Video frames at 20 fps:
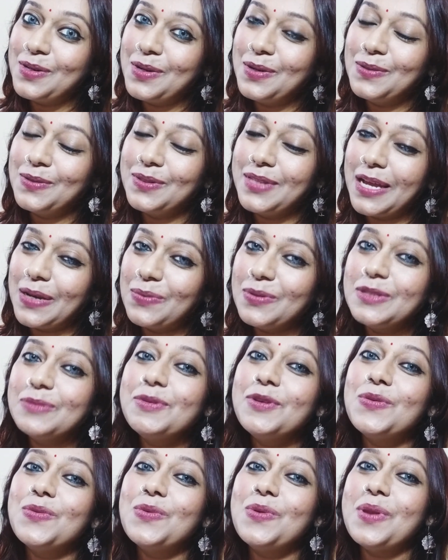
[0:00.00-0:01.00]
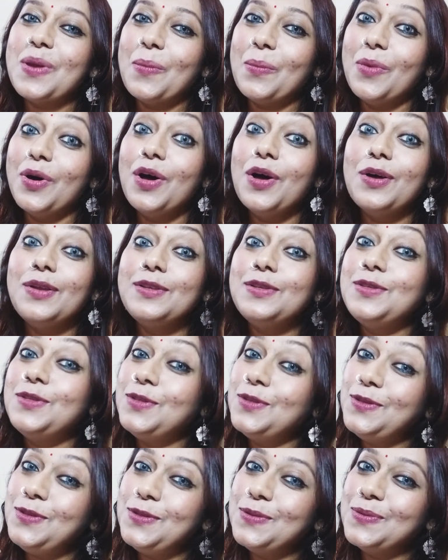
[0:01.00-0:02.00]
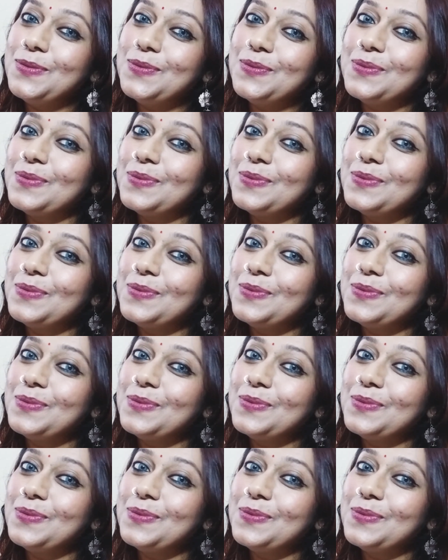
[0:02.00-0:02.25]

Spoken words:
So that was my rule number two.